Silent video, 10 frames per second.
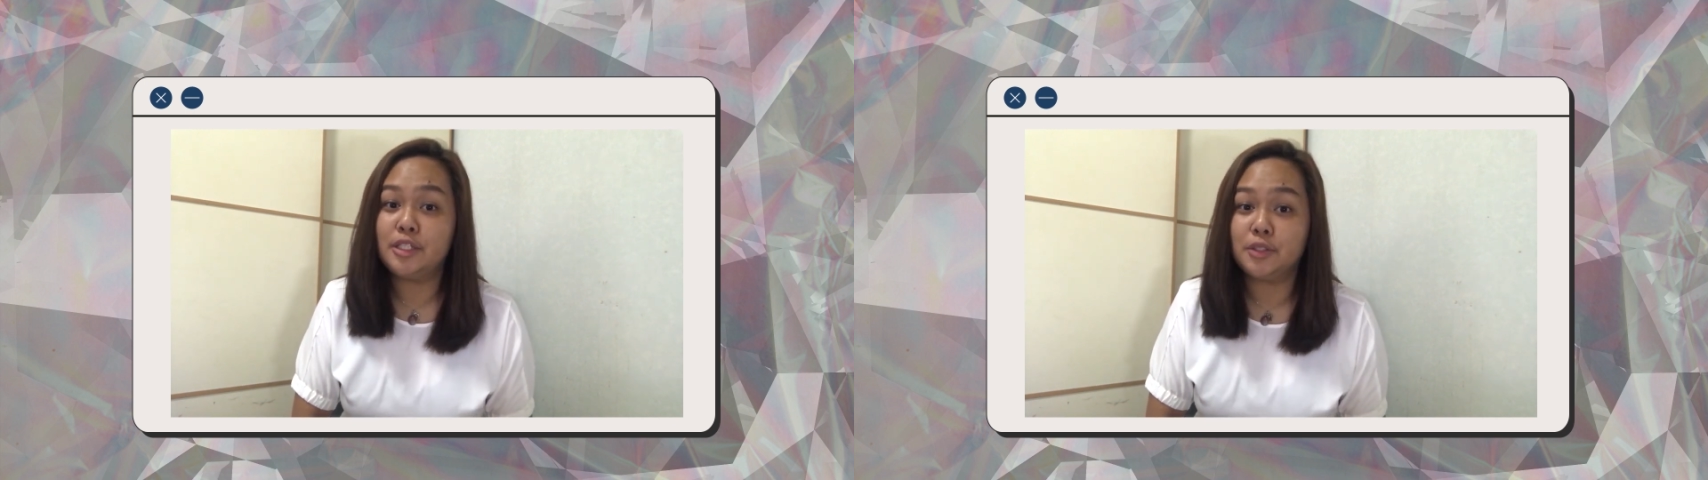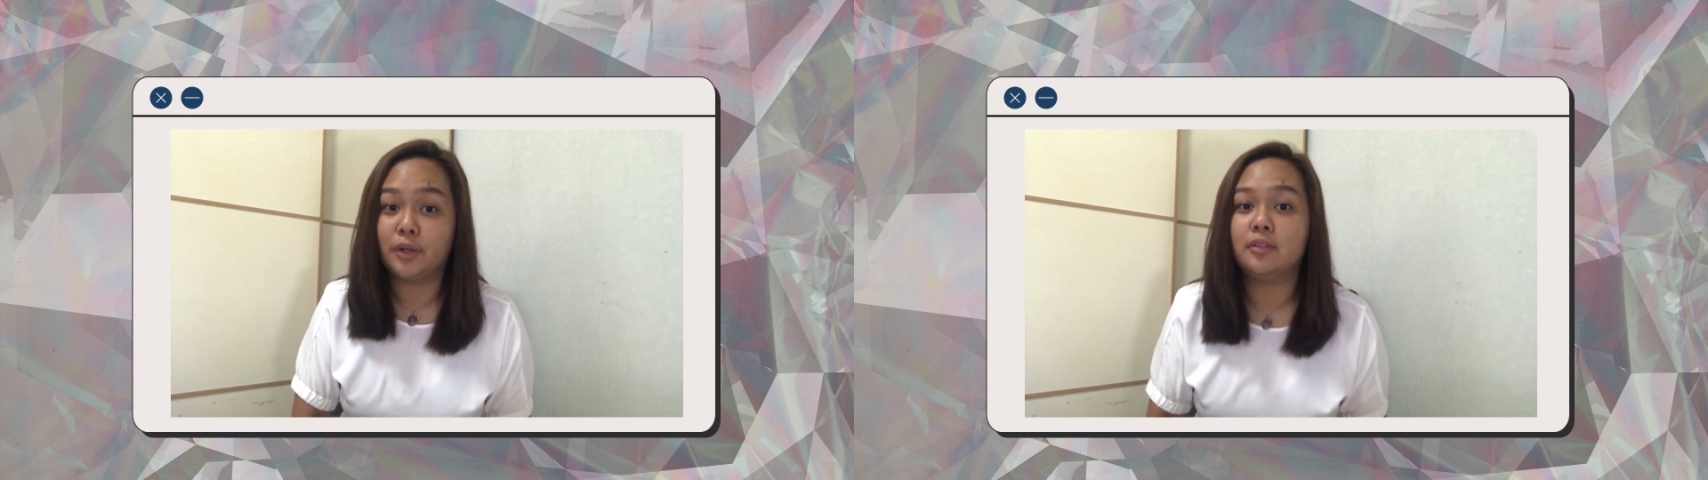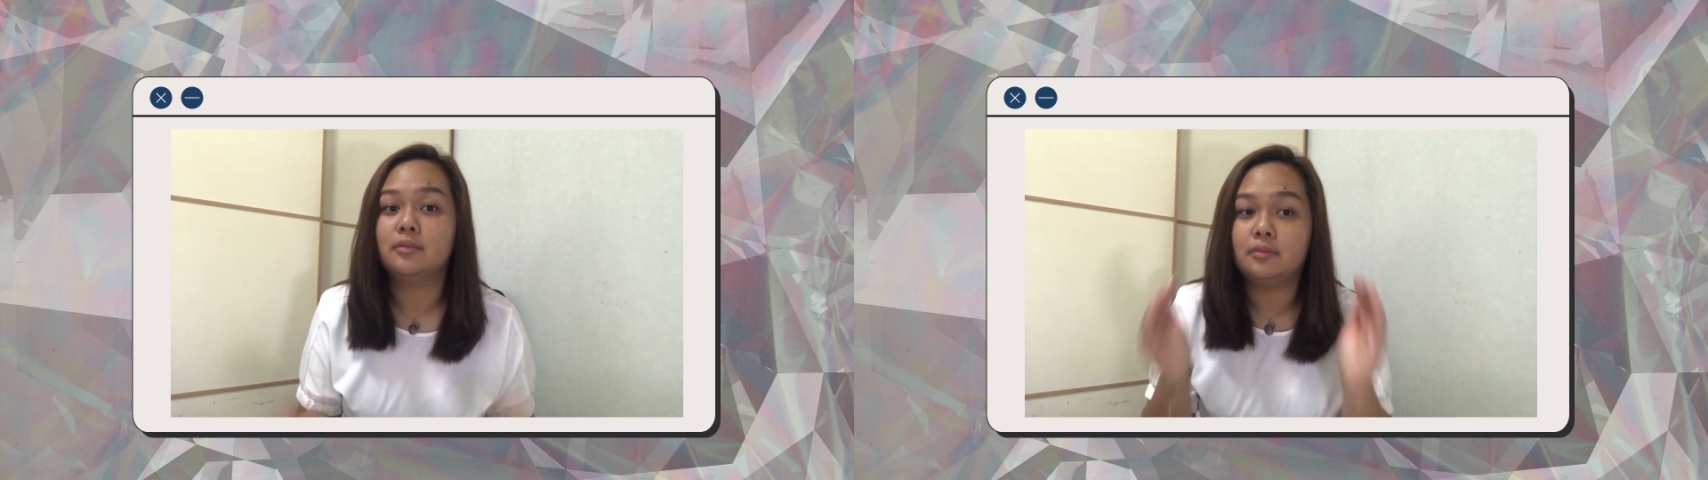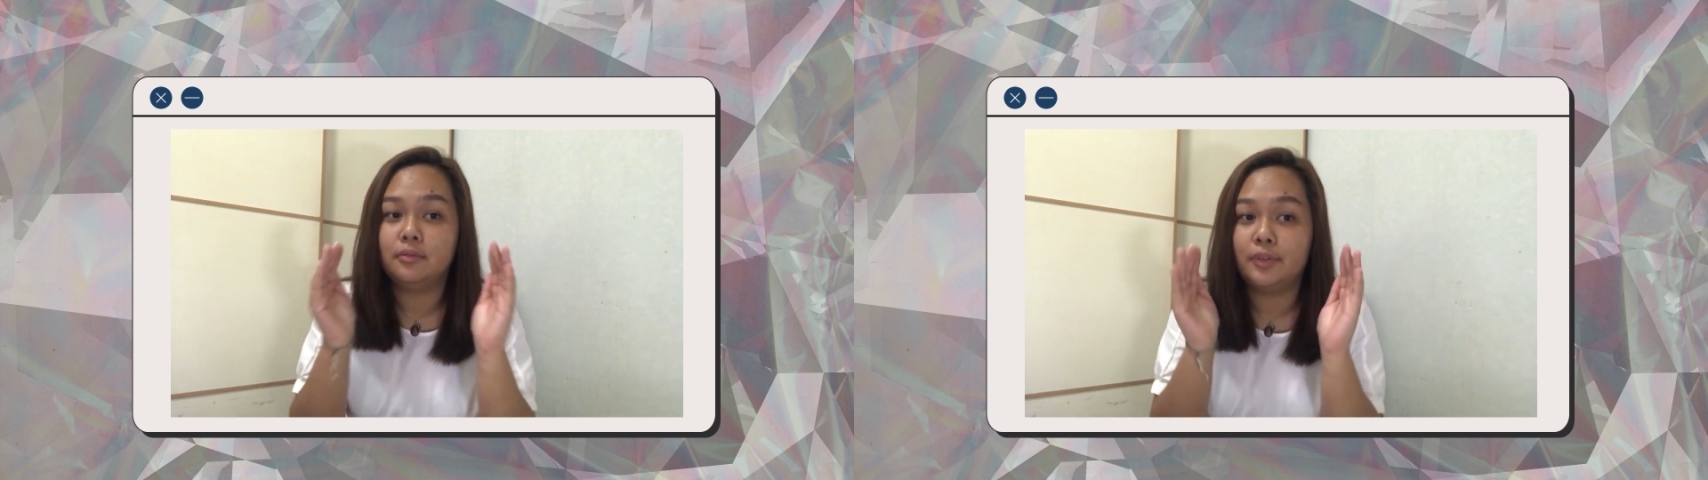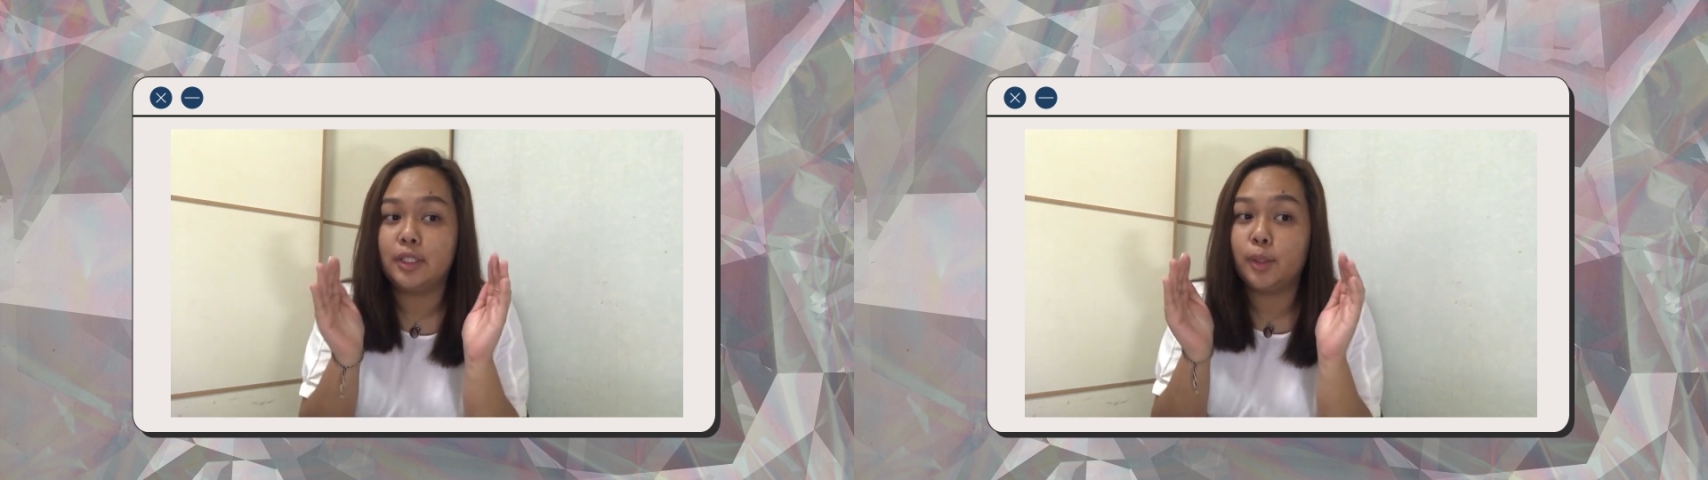in short,
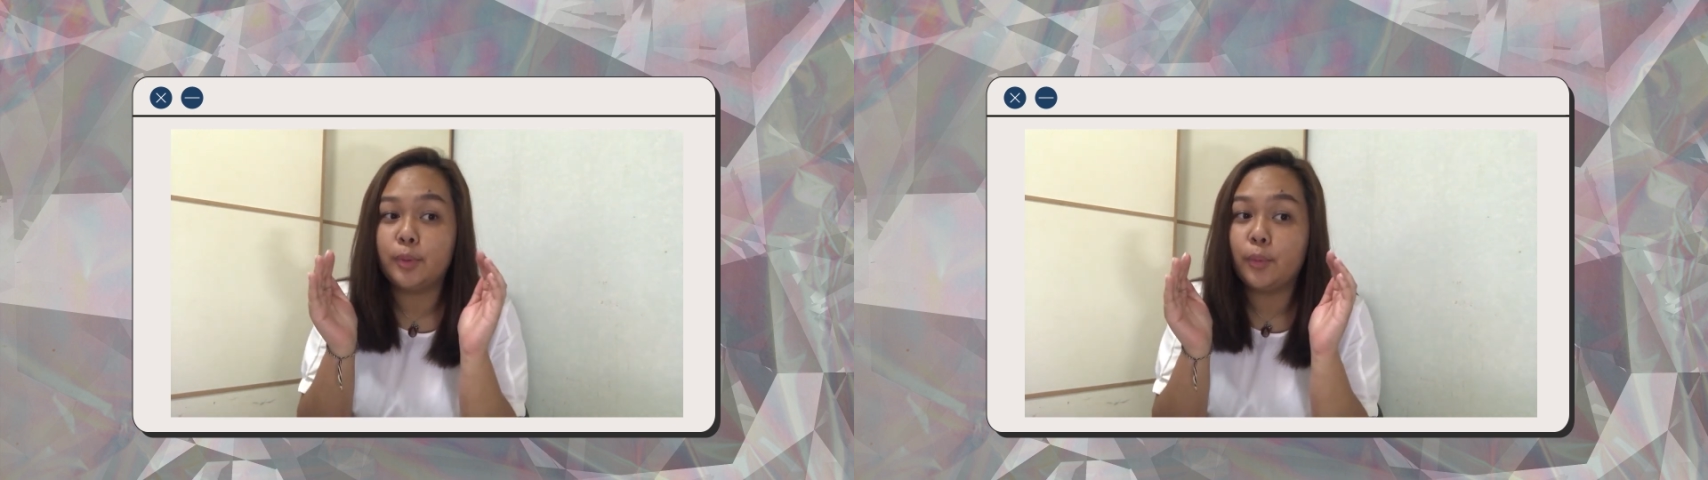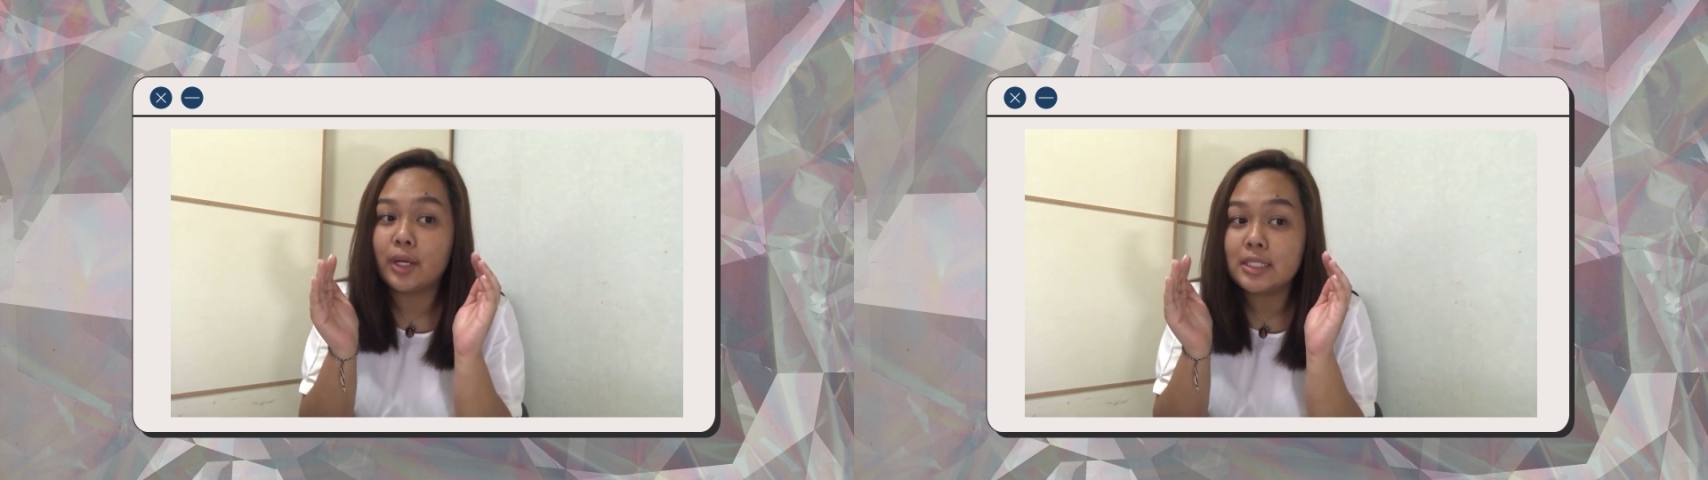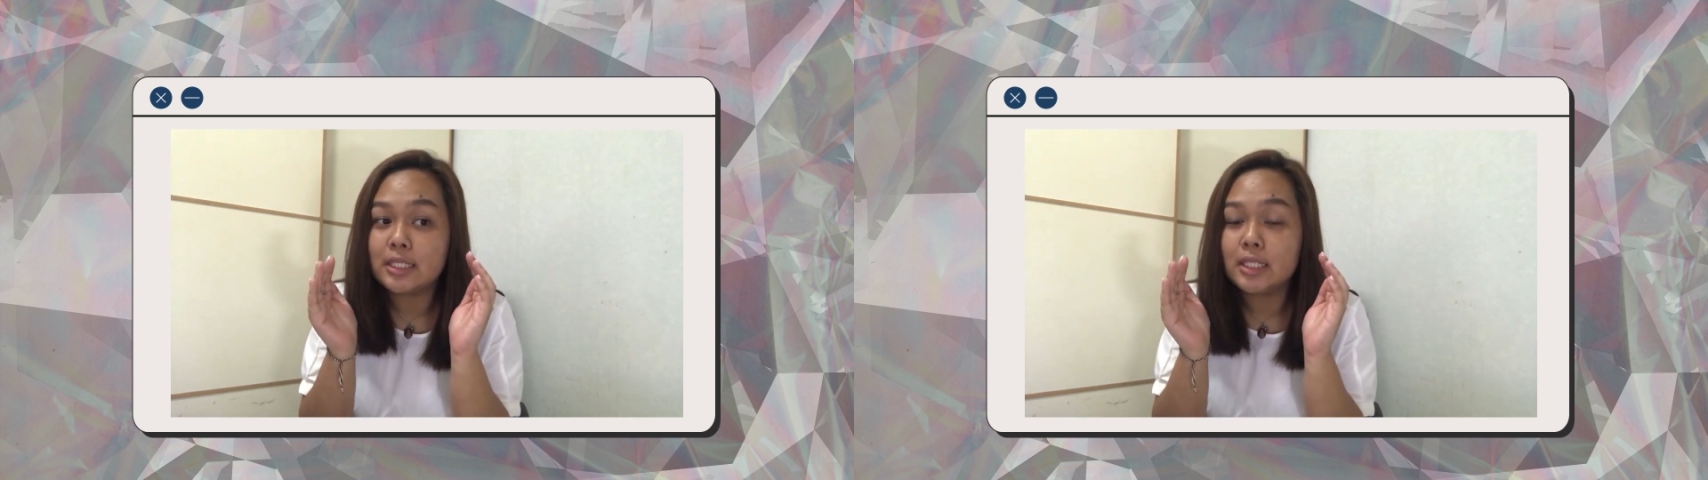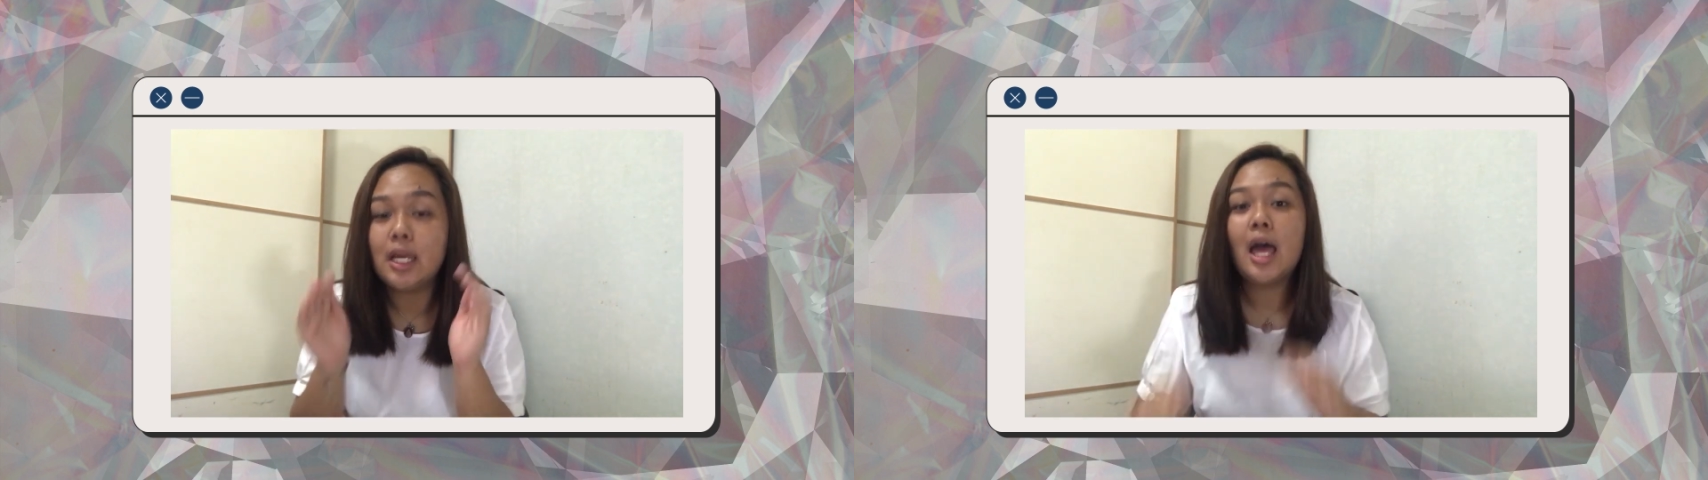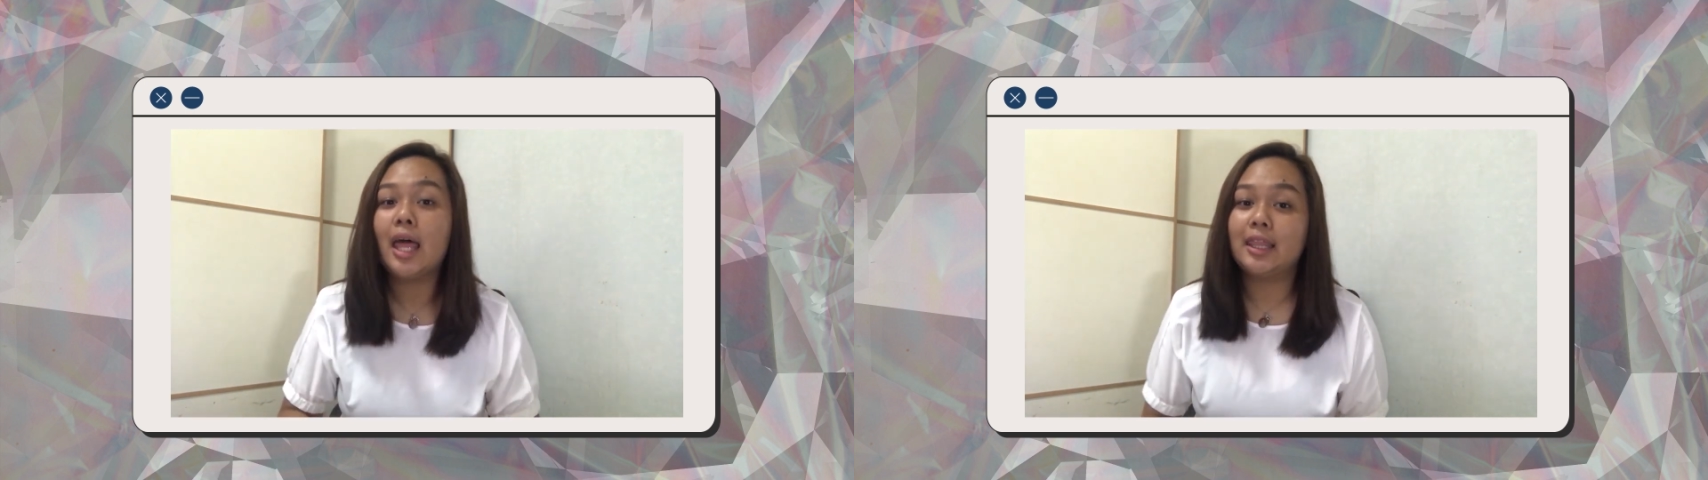
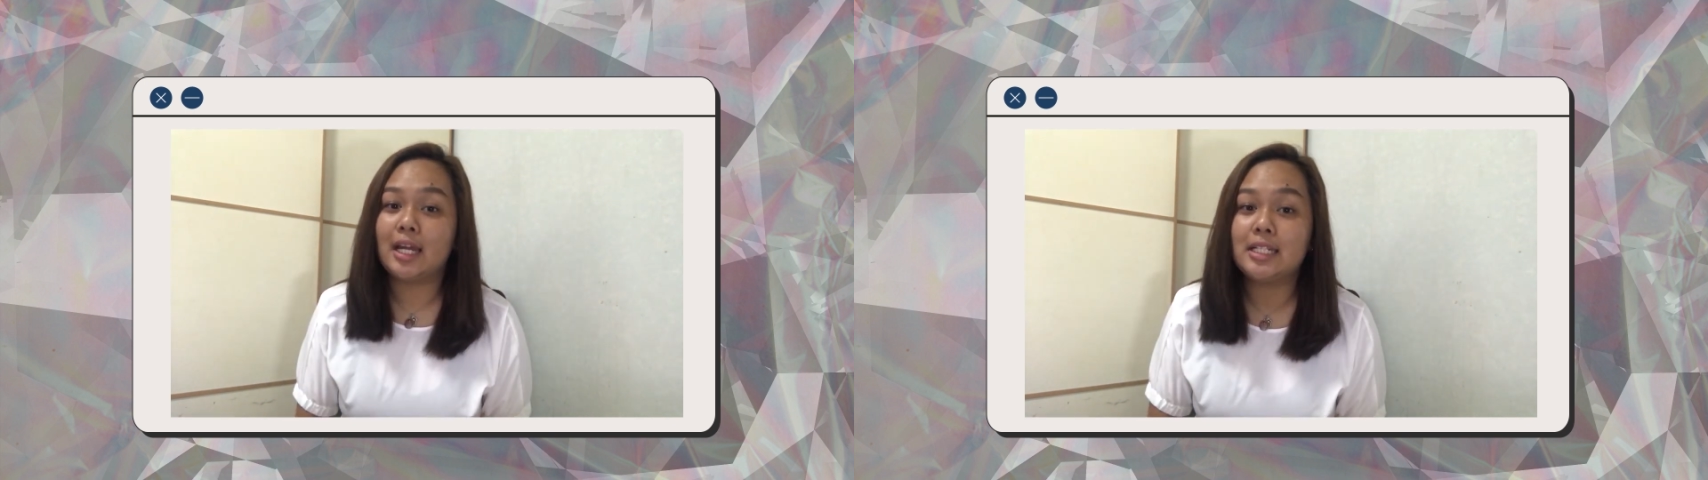VWYC,